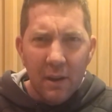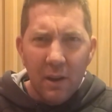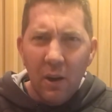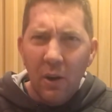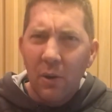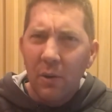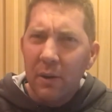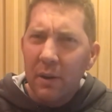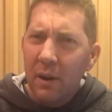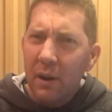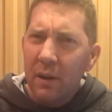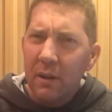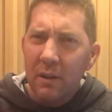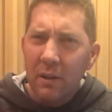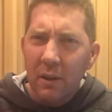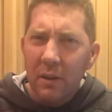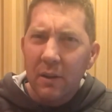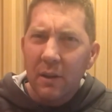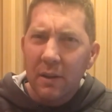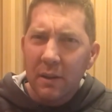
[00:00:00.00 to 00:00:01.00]

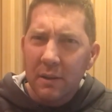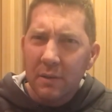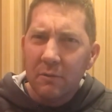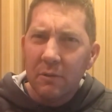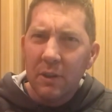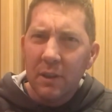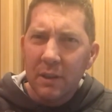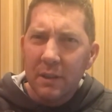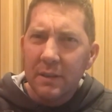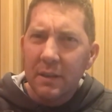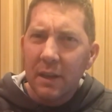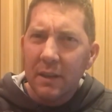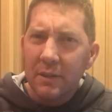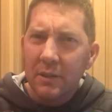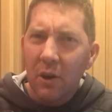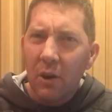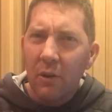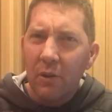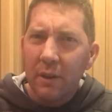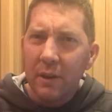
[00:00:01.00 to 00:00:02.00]
like I can really
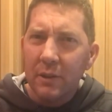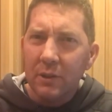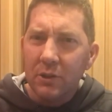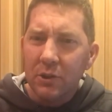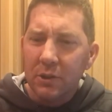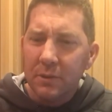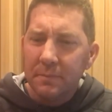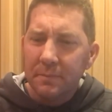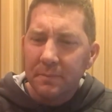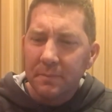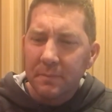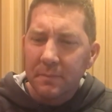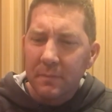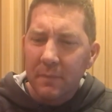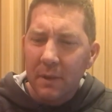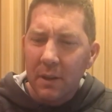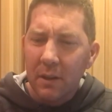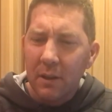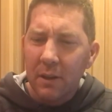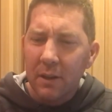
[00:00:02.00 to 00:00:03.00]
taste orange,
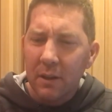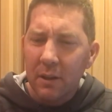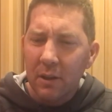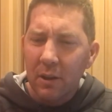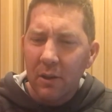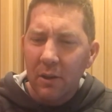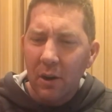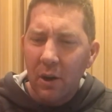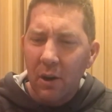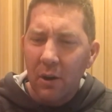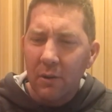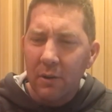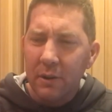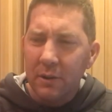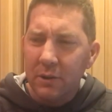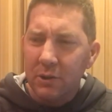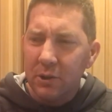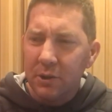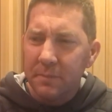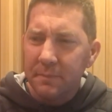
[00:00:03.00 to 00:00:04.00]
like a lot of
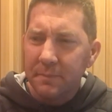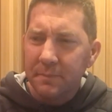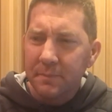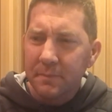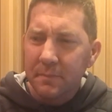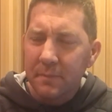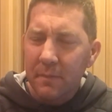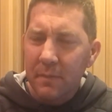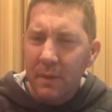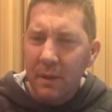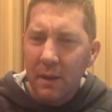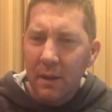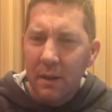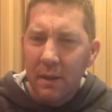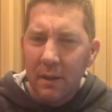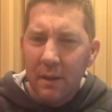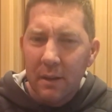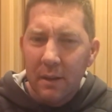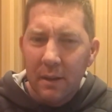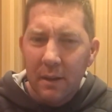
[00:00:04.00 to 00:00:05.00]
orange.
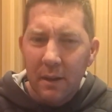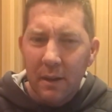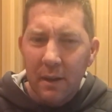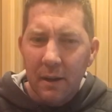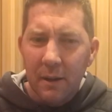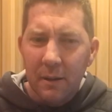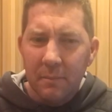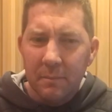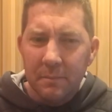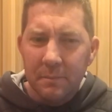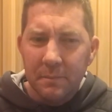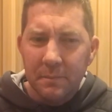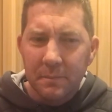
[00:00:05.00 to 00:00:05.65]
Yeah,